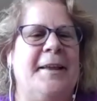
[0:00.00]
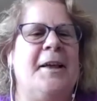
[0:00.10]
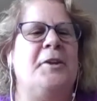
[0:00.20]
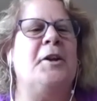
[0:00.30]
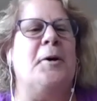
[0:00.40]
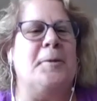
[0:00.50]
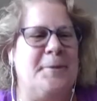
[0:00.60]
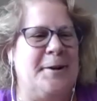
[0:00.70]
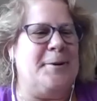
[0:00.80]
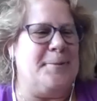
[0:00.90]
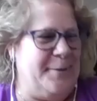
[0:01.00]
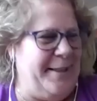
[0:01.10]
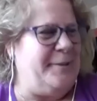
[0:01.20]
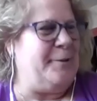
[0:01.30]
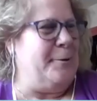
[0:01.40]
No,
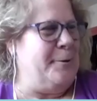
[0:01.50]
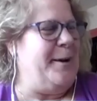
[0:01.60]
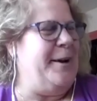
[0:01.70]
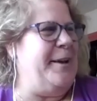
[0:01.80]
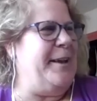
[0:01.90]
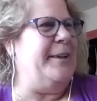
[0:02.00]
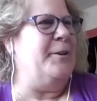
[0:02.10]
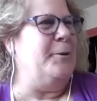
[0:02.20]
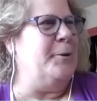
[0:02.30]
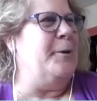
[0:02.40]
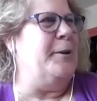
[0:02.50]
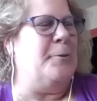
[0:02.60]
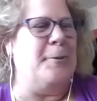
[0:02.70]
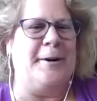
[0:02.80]
that's true. You do need to work